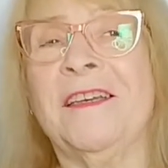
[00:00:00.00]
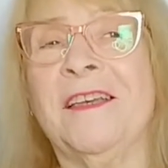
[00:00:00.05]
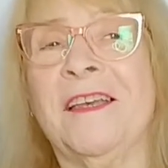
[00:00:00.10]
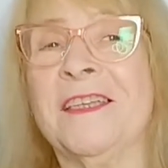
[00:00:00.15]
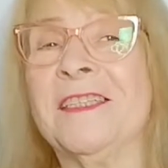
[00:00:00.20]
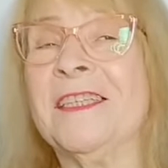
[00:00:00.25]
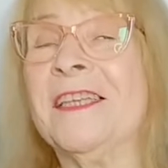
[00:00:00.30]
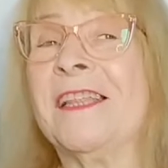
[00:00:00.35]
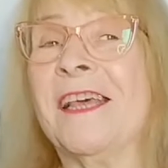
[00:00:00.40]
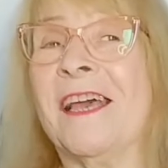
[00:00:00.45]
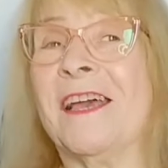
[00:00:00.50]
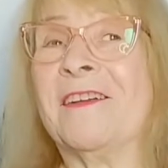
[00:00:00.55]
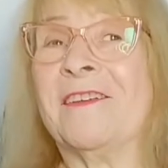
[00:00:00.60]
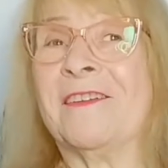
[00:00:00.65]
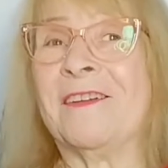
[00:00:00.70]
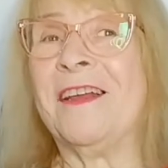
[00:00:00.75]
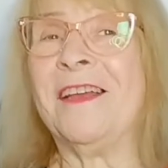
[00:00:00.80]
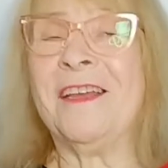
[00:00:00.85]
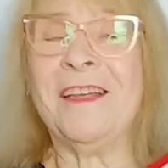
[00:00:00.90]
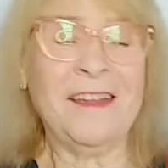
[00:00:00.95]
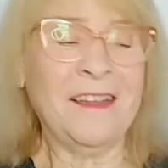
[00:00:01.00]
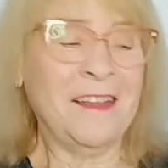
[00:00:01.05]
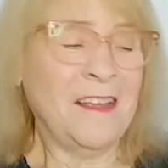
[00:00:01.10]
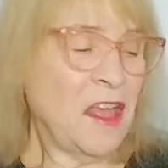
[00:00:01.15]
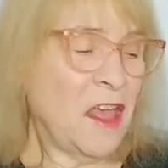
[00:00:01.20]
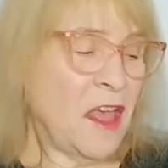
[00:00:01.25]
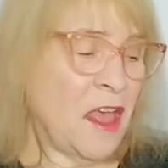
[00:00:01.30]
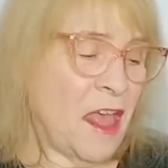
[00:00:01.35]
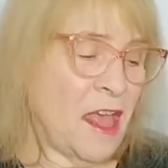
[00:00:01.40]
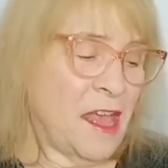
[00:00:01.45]
Isn't that great?
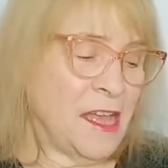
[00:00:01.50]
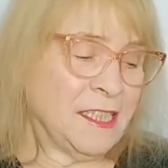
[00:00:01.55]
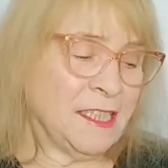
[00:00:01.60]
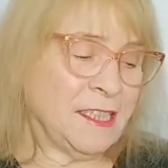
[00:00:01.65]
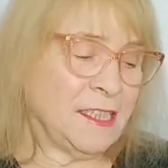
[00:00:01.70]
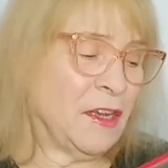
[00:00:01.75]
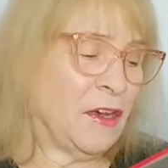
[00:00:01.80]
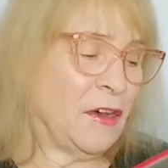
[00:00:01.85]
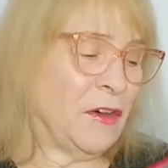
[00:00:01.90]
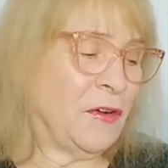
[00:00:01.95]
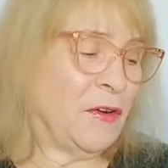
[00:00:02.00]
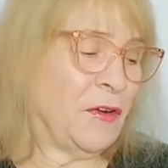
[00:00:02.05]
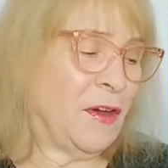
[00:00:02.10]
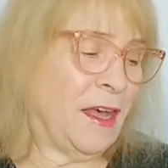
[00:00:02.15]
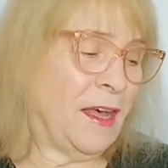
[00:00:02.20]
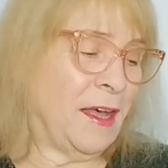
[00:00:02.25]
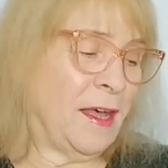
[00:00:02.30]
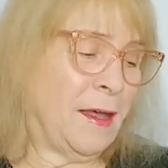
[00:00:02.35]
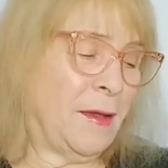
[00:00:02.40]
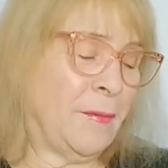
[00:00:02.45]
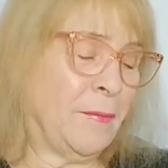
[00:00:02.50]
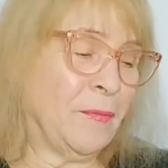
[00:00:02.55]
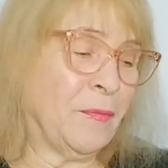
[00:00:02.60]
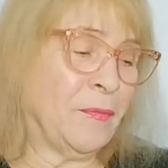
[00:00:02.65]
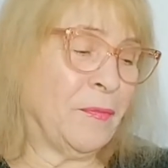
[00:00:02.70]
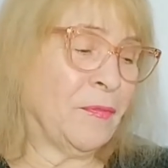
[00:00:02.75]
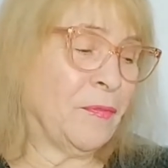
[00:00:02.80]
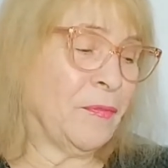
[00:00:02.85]
So